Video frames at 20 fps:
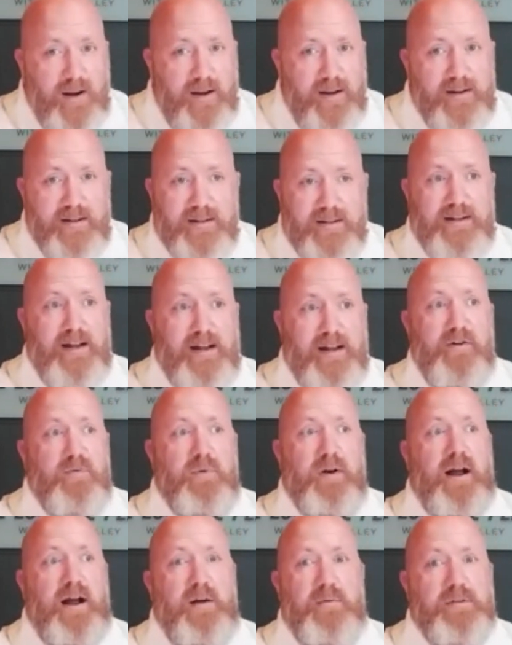because I know
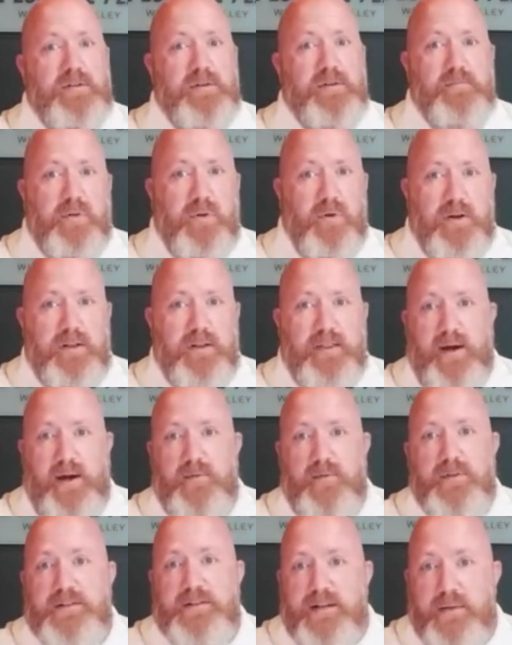when I was employed, that
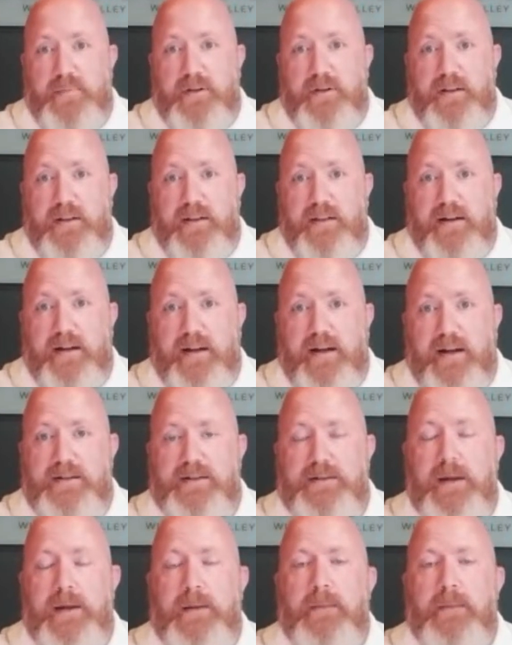was typically the case.